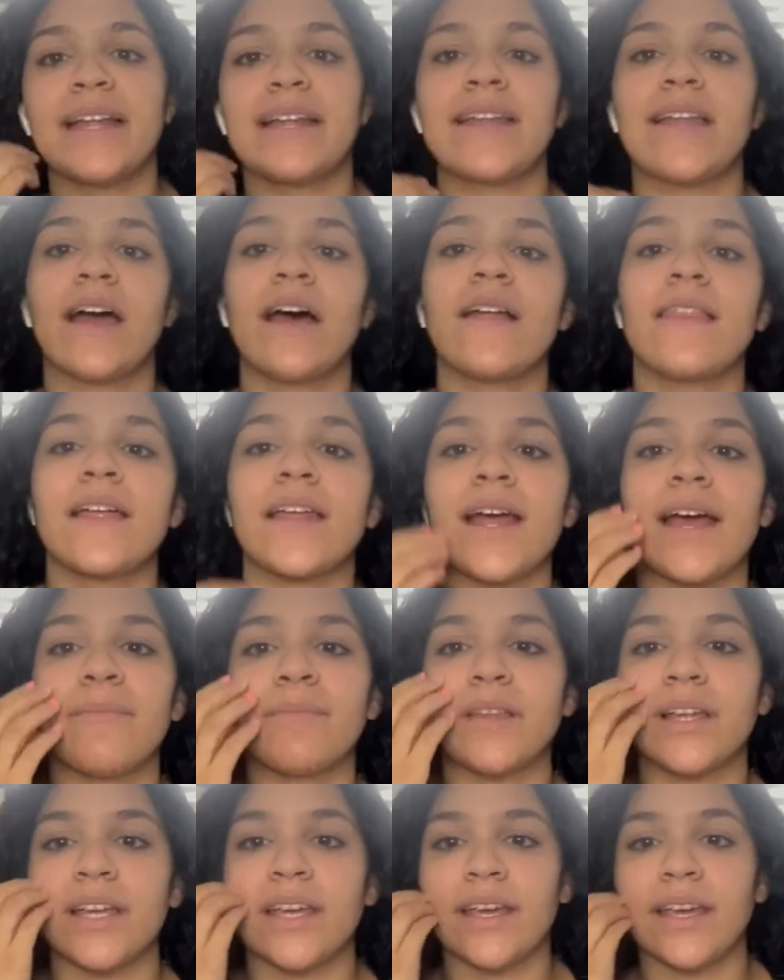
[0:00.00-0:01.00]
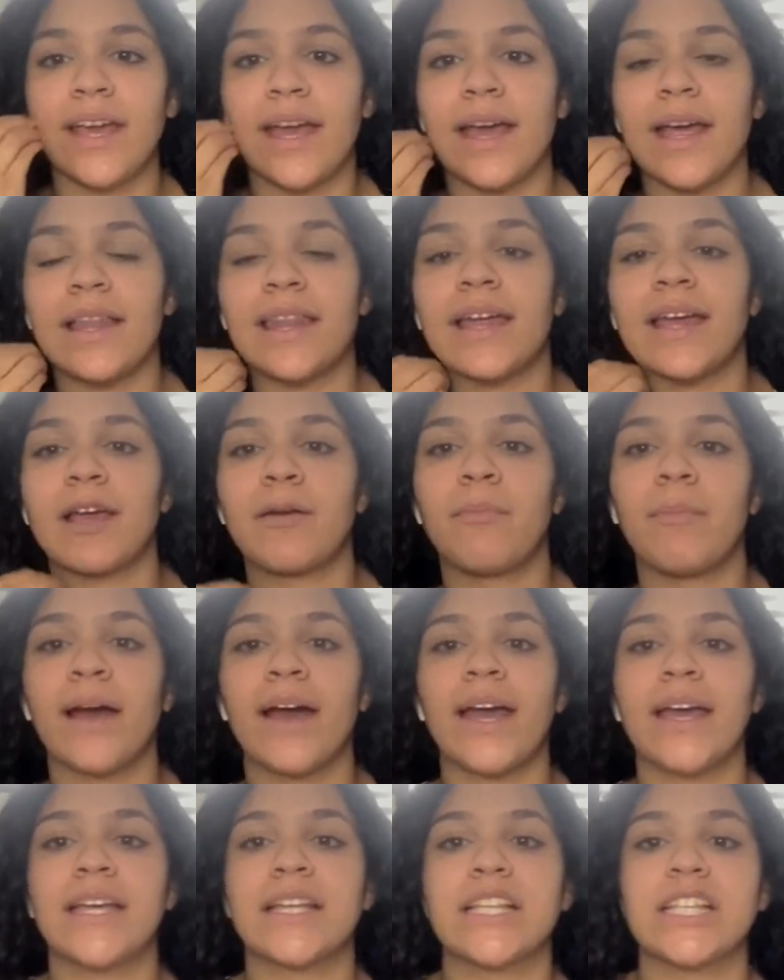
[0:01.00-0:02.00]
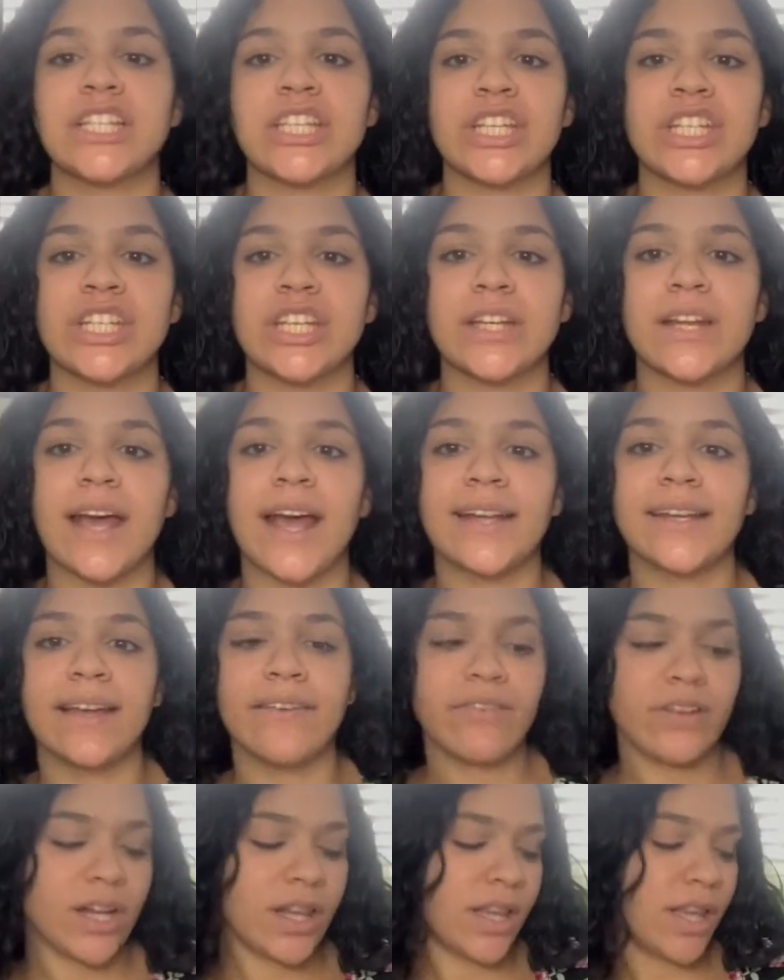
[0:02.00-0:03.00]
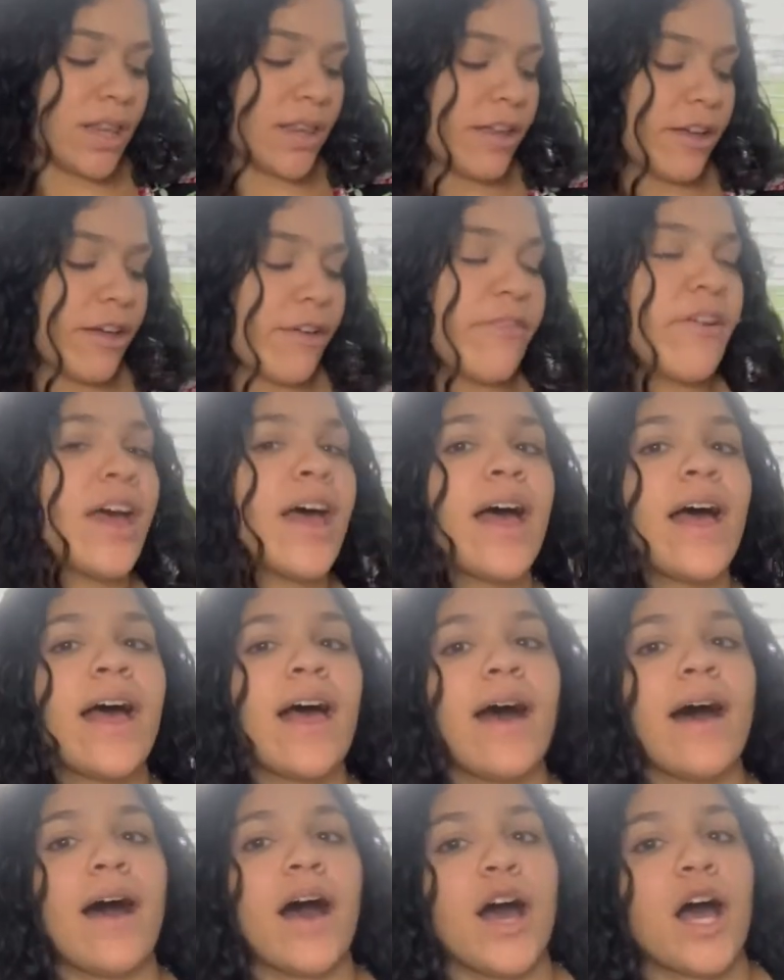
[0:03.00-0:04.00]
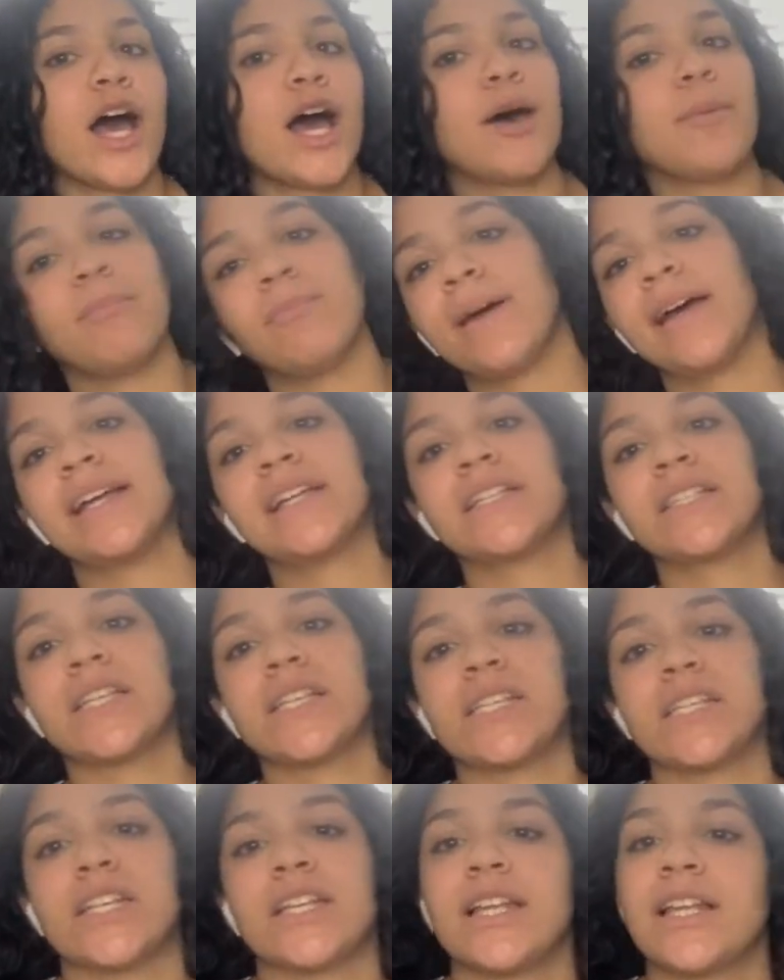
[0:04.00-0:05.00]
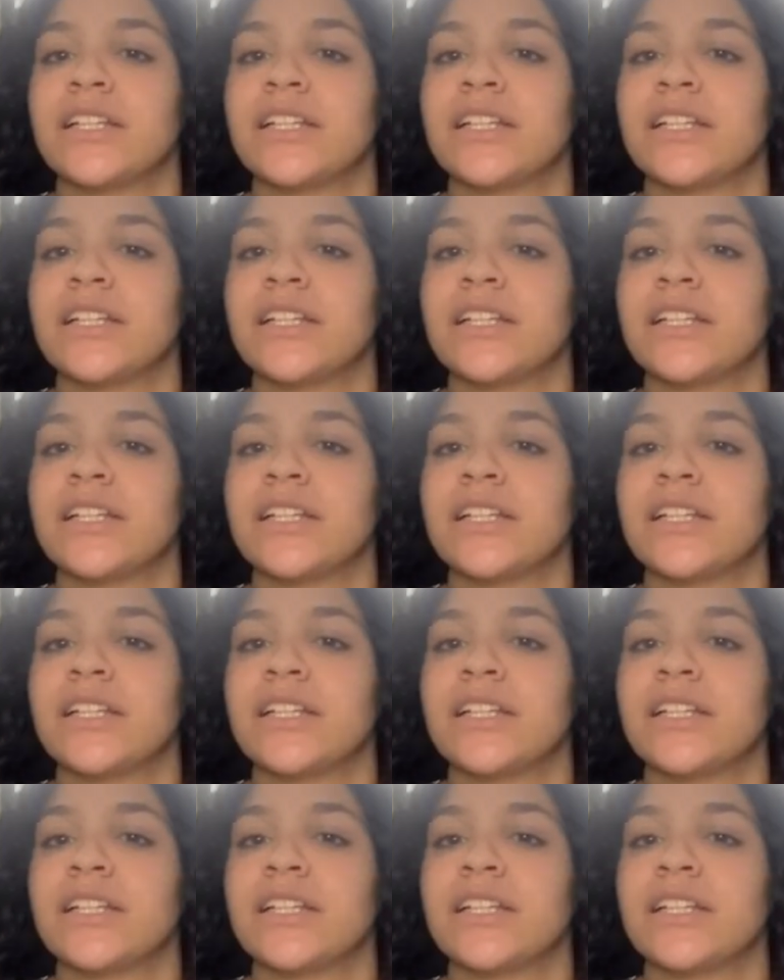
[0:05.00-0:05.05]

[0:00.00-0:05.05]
now that I'm looking at like my incision, I definitely love um, my incision.